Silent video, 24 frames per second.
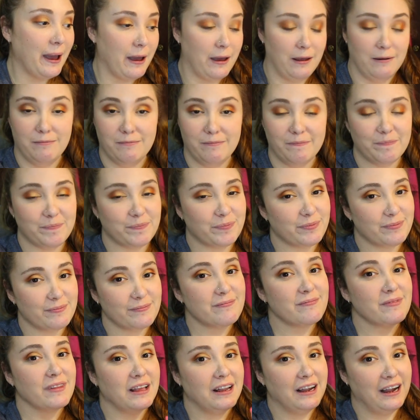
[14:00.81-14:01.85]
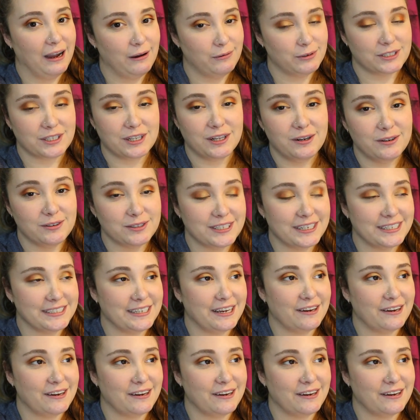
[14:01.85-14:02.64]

And I was close. I